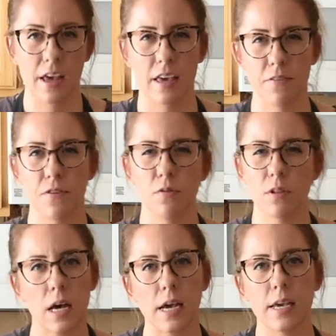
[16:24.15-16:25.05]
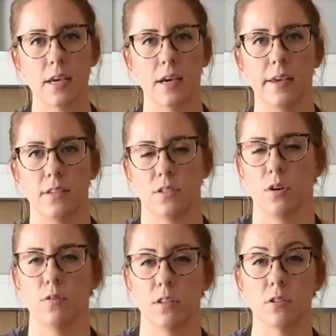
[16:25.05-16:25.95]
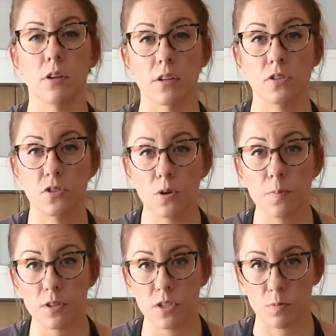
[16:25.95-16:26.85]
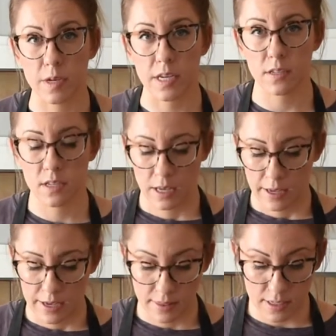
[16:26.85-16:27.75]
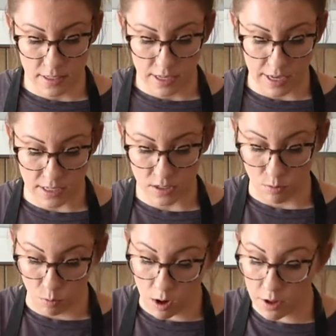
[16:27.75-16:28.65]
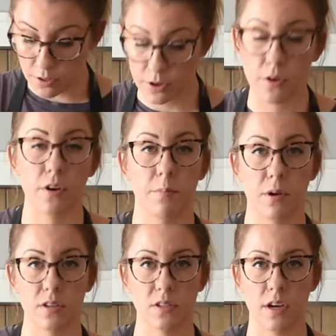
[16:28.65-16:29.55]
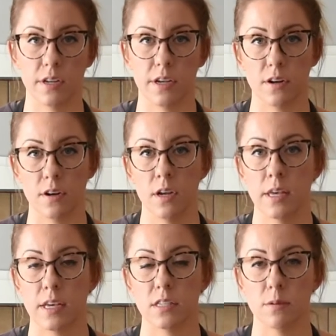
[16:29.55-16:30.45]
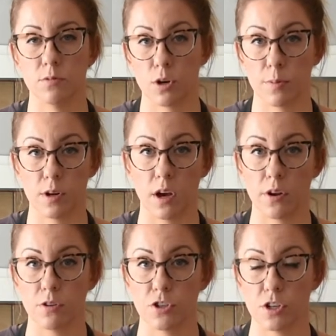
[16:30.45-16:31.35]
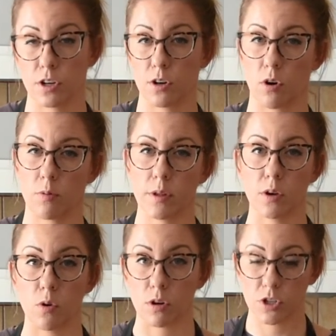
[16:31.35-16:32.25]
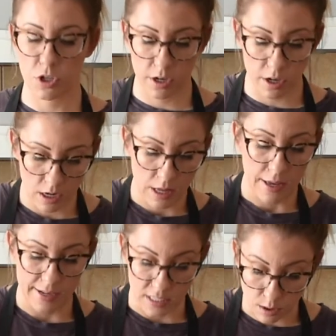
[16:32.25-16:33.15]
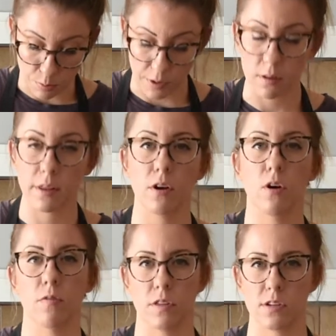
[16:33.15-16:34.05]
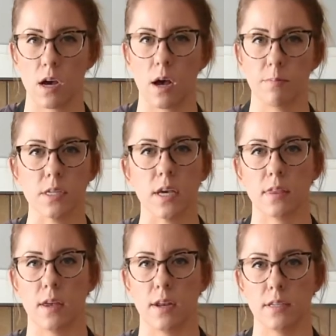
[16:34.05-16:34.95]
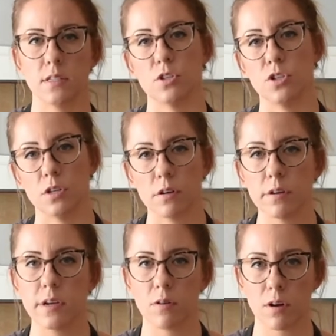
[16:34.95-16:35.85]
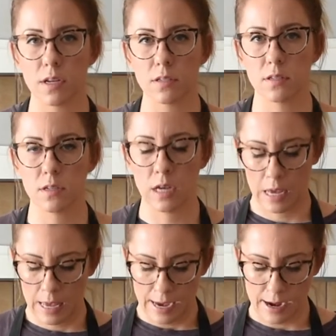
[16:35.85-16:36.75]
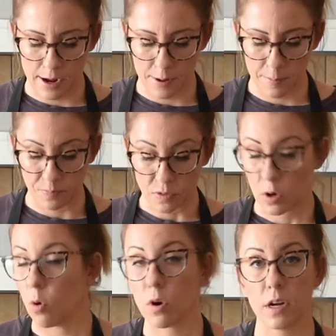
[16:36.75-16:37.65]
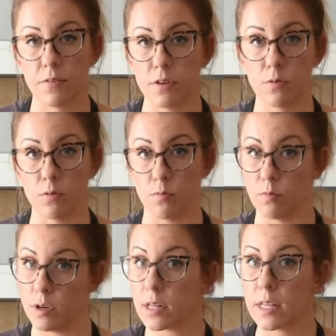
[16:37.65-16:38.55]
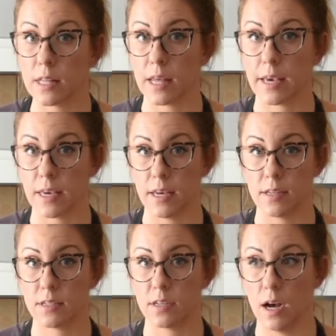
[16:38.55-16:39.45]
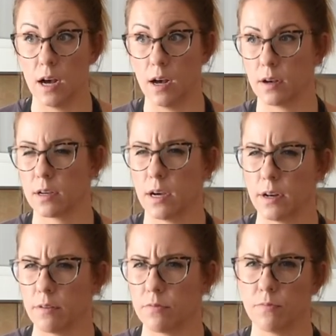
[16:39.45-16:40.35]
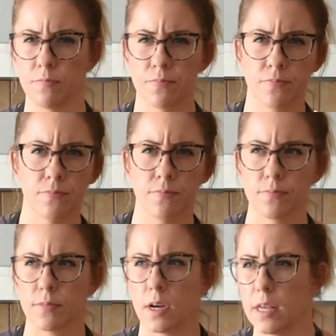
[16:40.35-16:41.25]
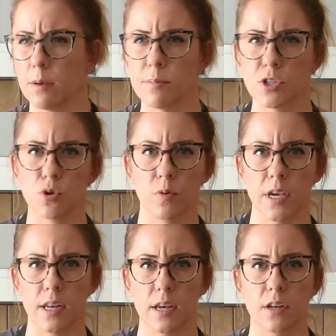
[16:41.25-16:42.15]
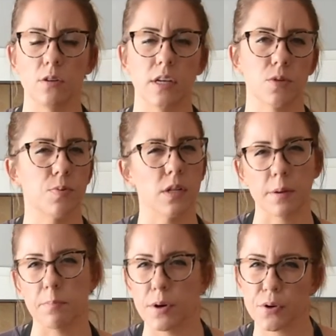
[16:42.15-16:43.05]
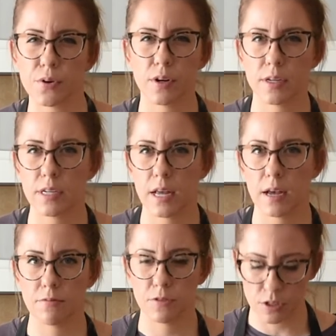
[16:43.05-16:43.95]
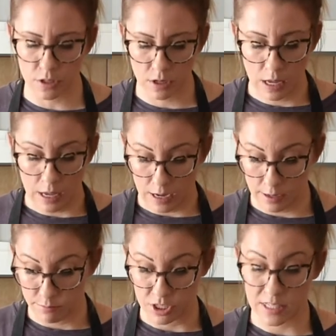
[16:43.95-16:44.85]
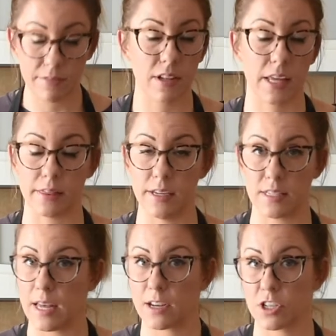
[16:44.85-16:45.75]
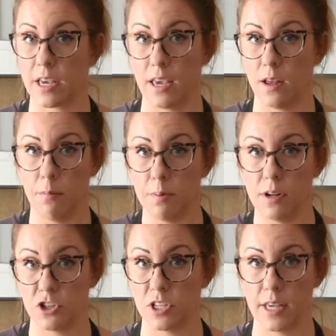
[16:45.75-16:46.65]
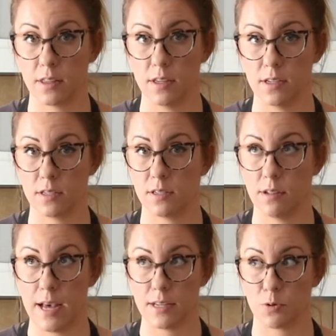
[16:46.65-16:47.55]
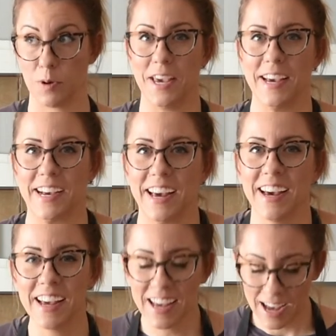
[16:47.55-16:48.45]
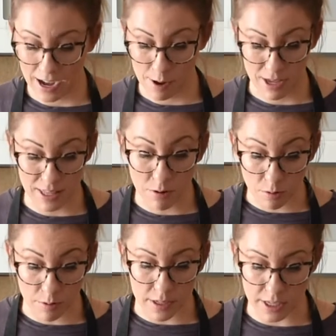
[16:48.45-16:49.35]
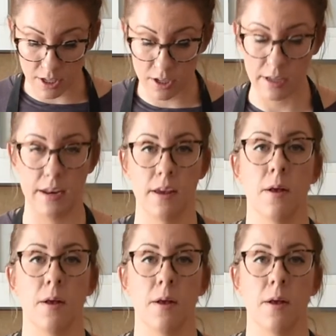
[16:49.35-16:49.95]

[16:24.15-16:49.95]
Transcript: If you like a scone that's not super sweet, in this case, while the coconut milk is on here, get some turbinado sugar or really coarse sugar and sprinkle it over the top to get that nice sugary crust. Or if you really like it kind of in between and you like to put like butter on it after, just leave it like this. I actually ate a bunch like this last week and they were really good.